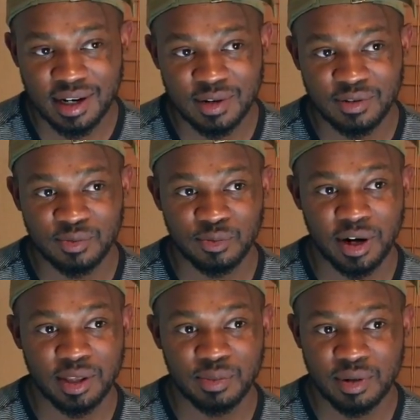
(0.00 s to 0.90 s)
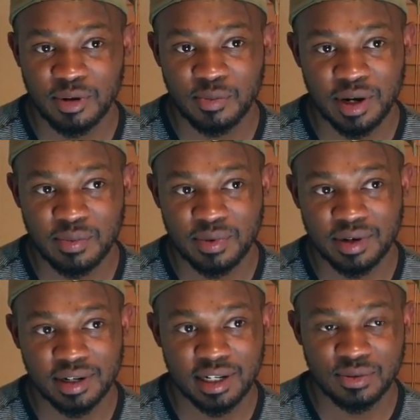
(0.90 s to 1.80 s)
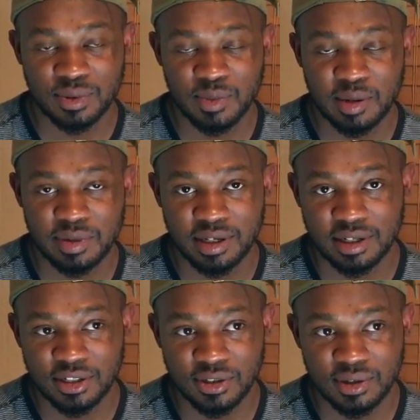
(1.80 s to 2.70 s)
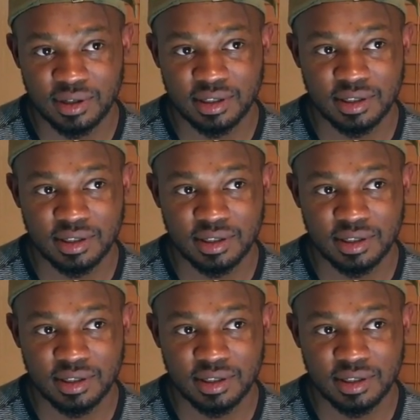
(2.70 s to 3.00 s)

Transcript: I'd rather put them on paper, and that's what made me get into drawing.